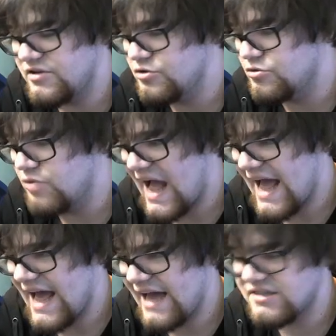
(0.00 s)
you
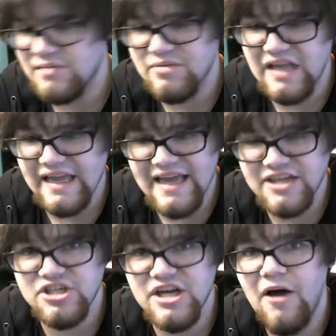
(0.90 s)
add something like
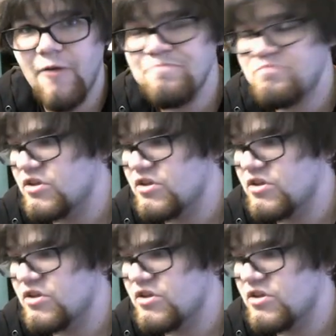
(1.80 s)
Ixchel,